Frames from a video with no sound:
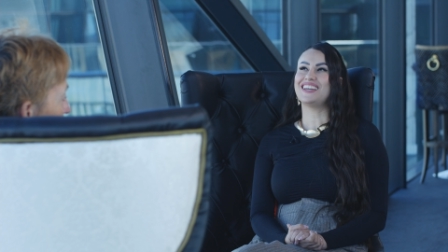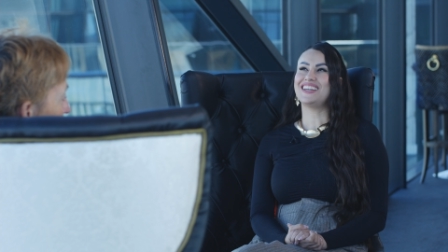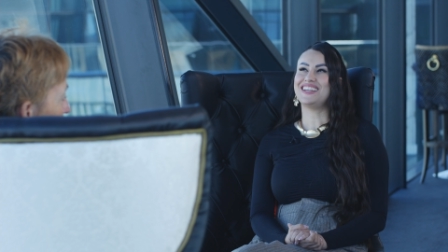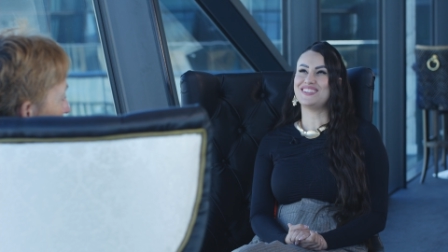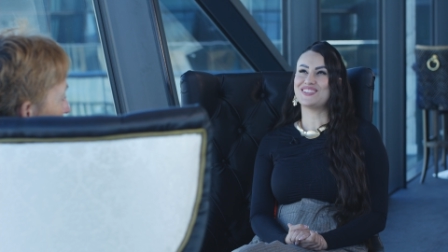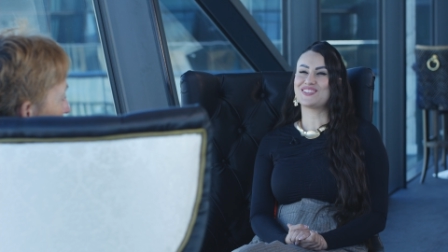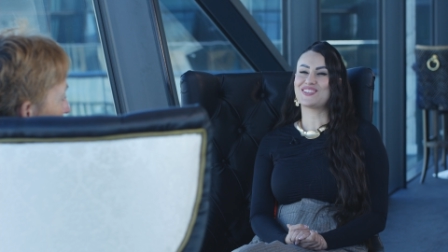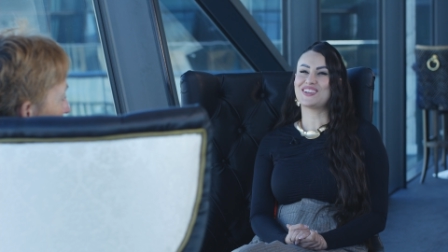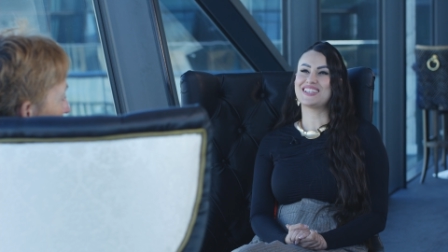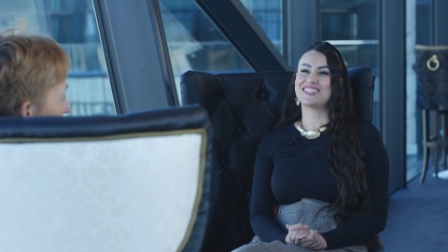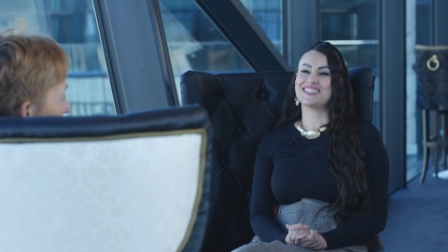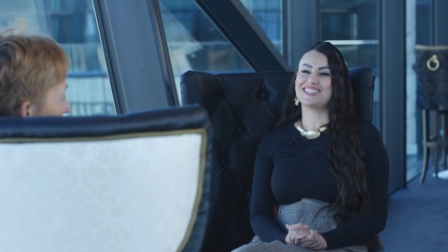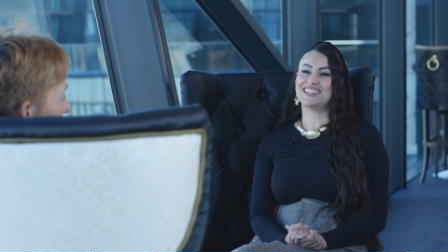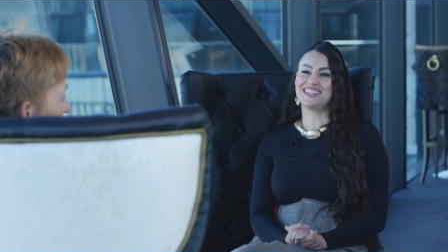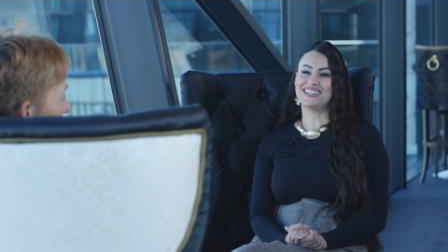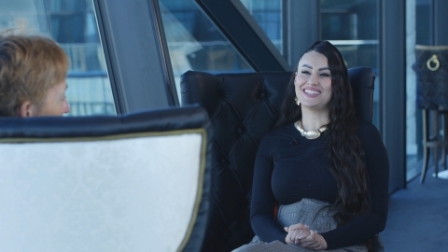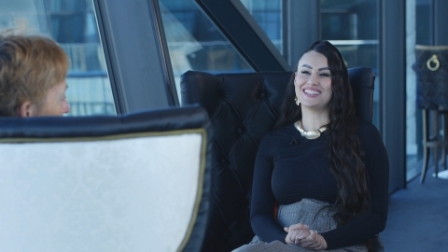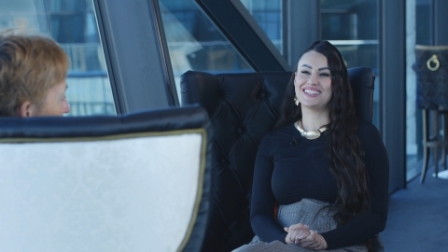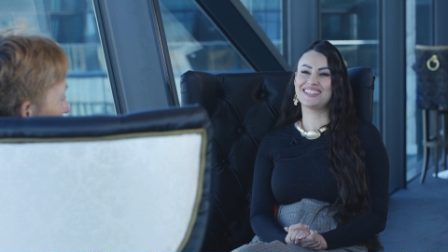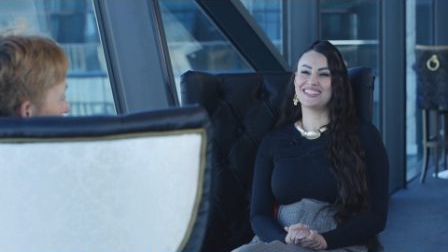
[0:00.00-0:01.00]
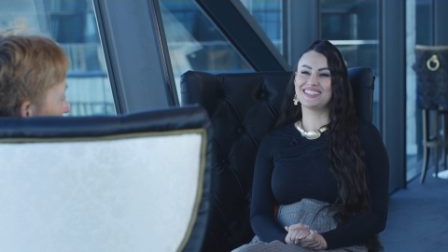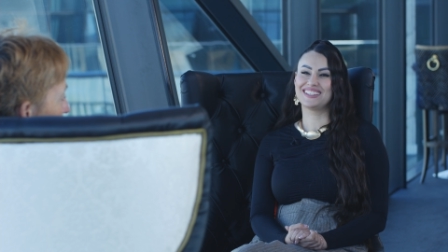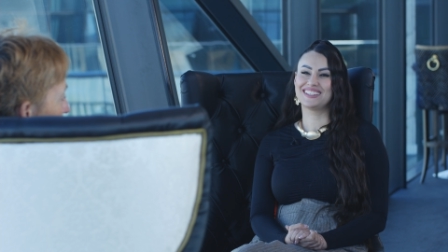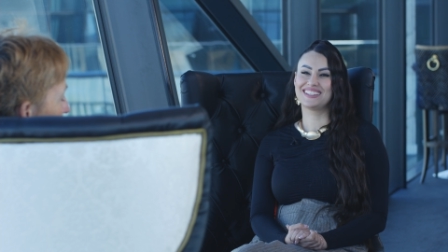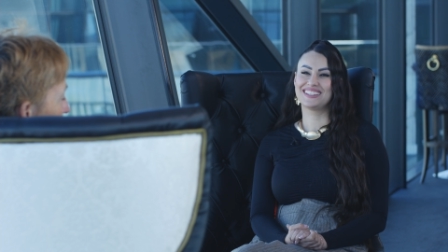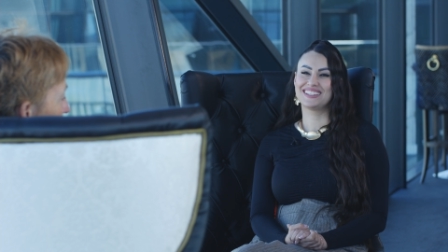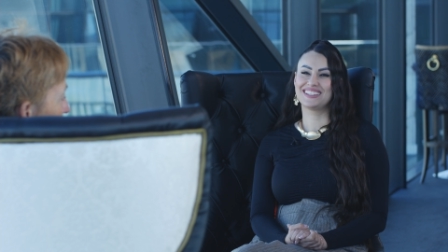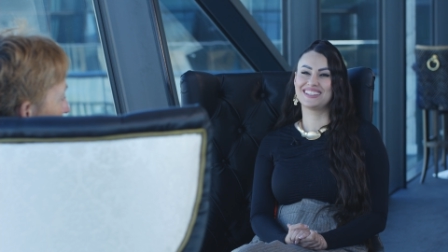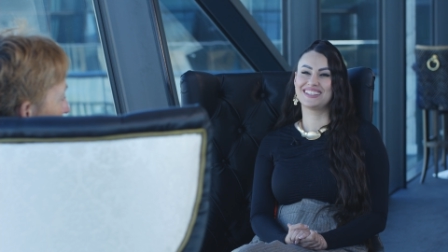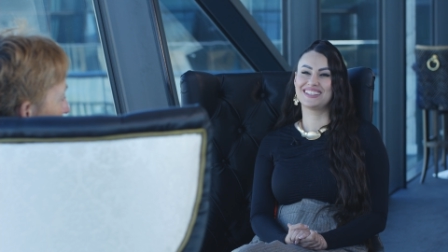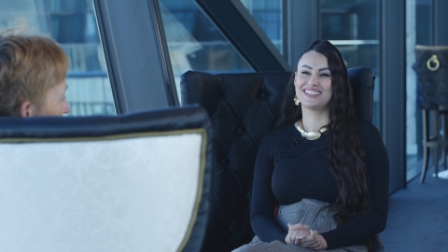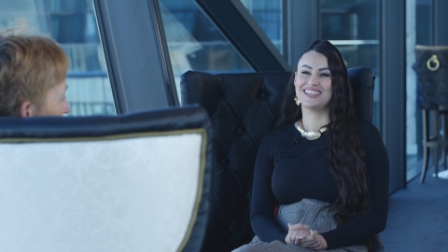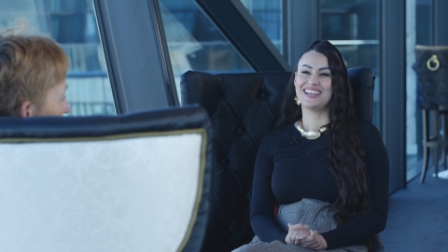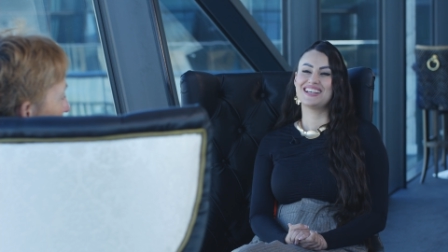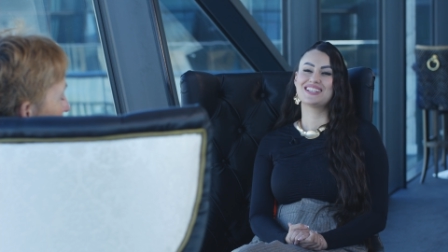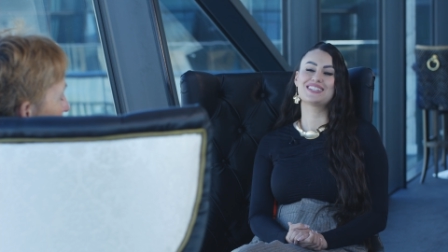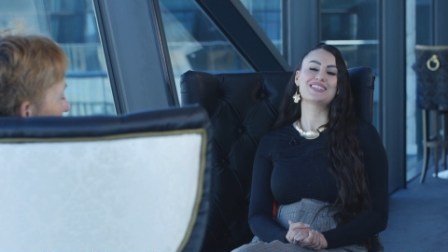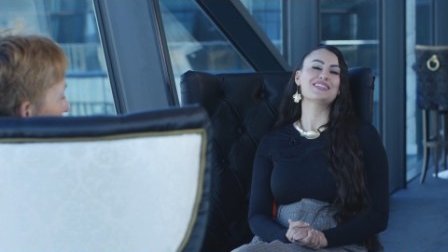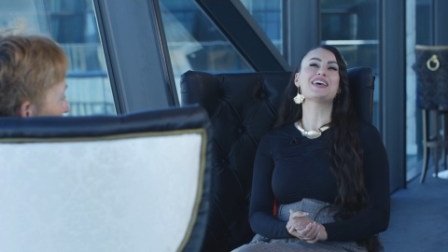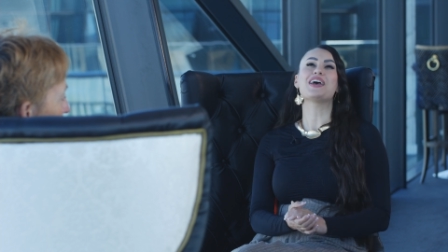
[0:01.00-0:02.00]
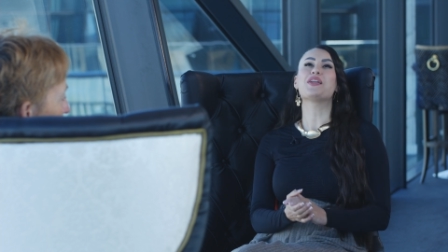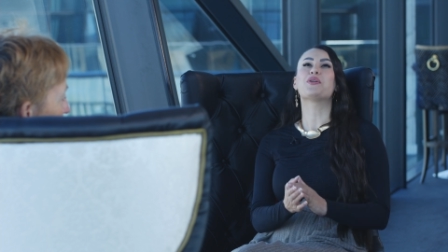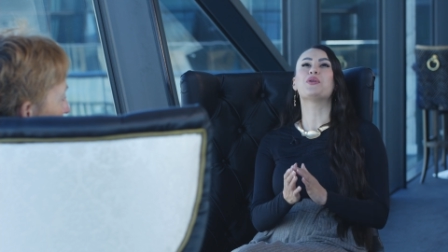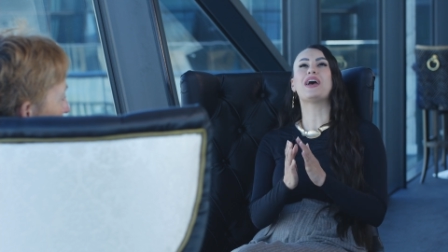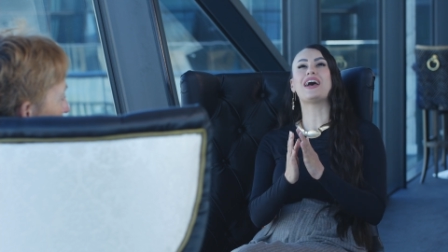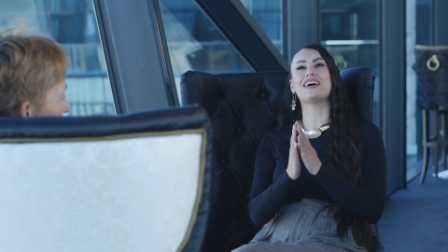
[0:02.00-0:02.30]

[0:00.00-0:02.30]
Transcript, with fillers: Interesting. So then,